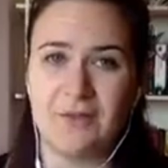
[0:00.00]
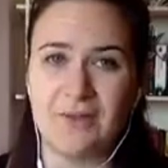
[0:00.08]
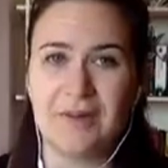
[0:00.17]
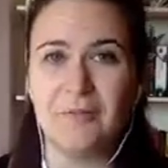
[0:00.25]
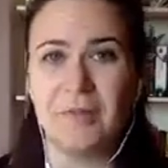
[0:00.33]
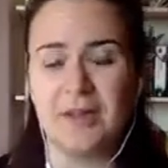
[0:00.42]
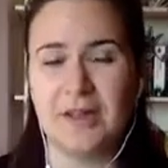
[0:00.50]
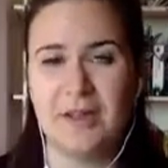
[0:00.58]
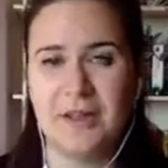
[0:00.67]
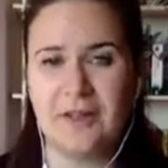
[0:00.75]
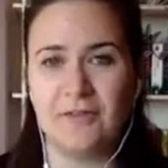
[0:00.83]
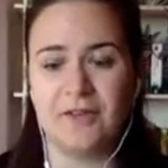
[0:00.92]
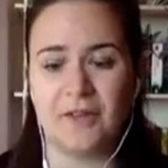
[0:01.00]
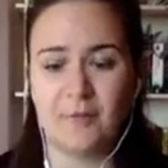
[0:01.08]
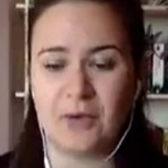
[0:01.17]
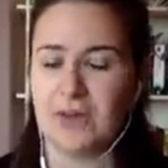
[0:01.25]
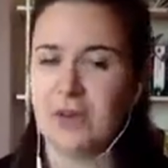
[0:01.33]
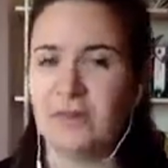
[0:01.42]
you a little bit of time
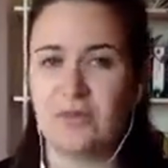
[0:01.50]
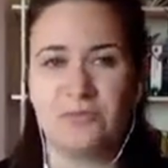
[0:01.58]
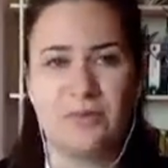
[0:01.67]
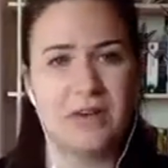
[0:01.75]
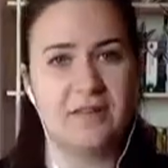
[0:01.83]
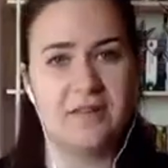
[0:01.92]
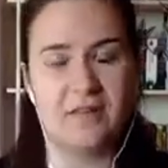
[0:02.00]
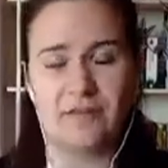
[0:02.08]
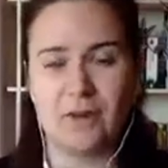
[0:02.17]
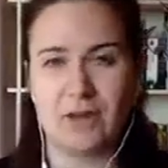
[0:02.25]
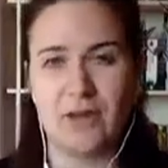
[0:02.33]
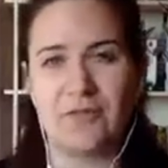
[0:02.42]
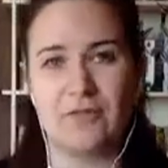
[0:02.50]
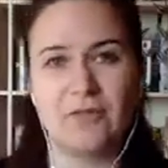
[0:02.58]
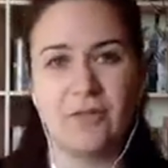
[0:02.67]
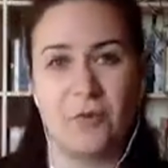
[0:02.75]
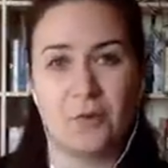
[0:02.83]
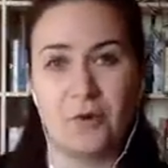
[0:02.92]
where you can just rest and recover and
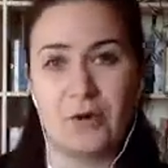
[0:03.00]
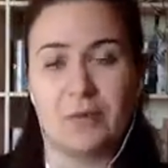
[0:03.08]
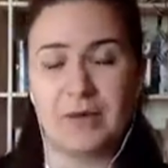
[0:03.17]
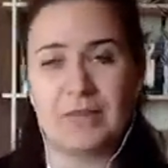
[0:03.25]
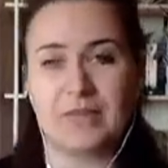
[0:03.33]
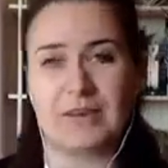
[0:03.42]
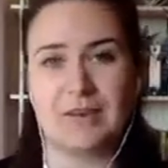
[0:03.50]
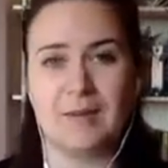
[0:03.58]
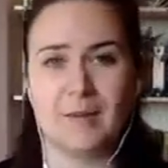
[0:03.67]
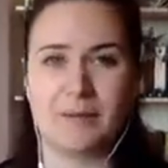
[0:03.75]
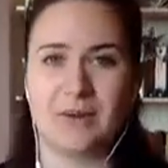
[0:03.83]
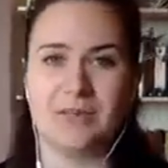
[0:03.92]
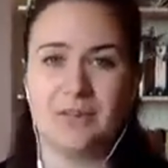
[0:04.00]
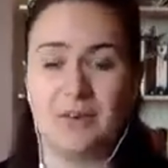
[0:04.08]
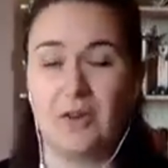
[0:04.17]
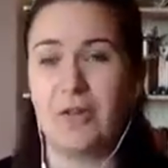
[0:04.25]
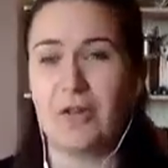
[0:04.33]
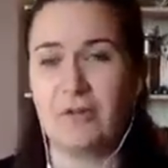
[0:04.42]
not worry about the deadline because you
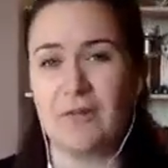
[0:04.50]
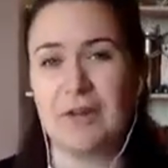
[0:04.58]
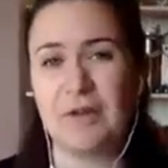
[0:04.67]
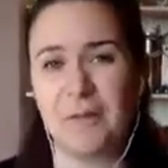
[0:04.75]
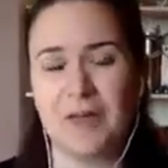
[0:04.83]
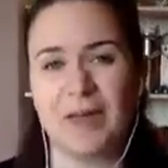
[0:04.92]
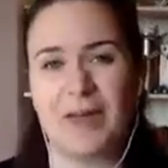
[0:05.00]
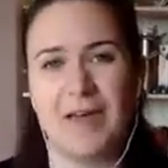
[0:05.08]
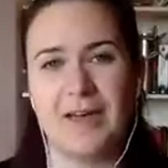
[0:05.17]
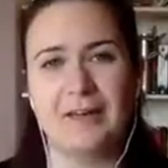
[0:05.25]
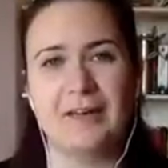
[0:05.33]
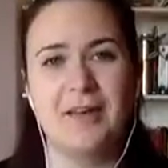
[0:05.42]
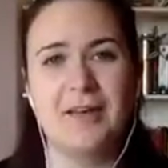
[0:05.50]
know that you're a little bit ahead.